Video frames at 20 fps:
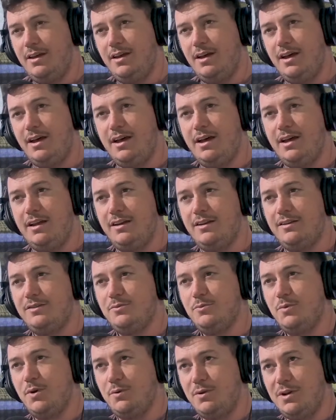And
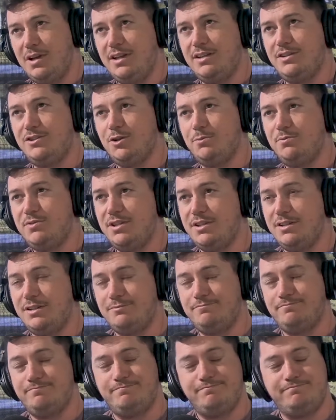we were leading up to
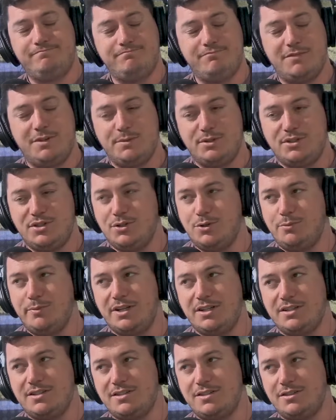maybe 2
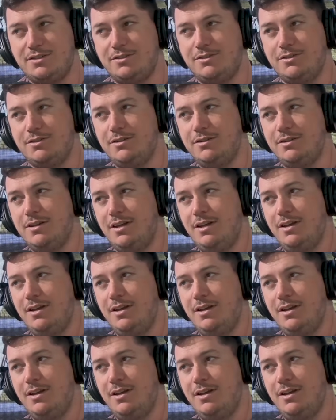minutes to go.